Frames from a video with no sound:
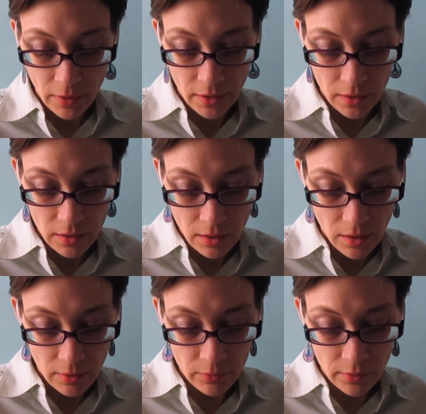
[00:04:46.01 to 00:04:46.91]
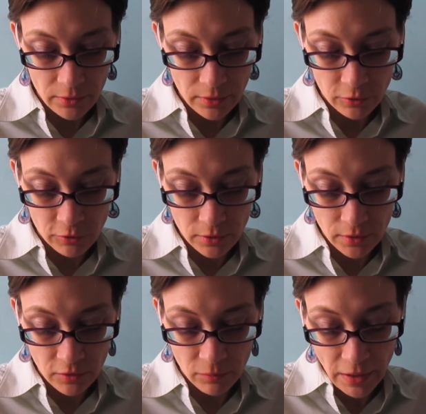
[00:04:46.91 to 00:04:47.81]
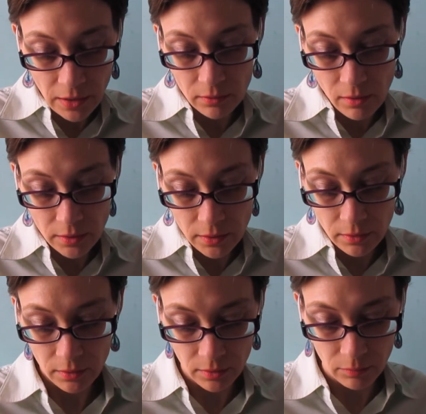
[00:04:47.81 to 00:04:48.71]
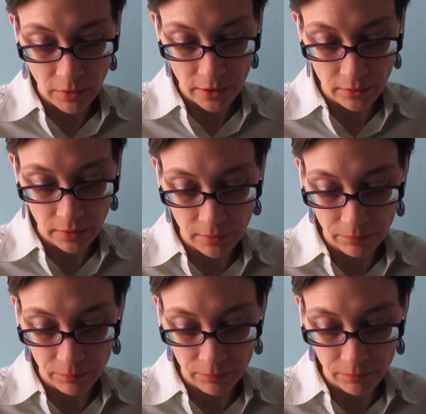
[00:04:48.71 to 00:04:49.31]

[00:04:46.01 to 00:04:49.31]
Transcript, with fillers: I, I realize I should expand on it, but